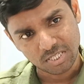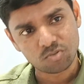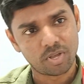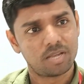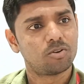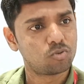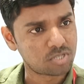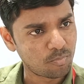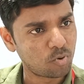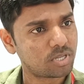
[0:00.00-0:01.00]
That's why to
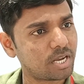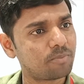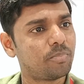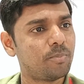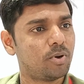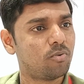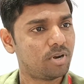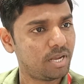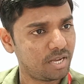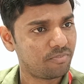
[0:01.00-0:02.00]
support that people
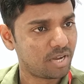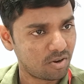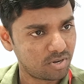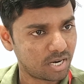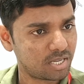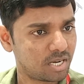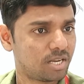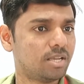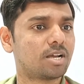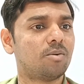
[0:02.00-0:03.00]
only we have done that
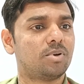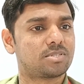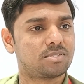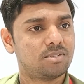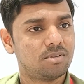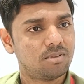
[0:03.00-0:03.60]
e-commerce.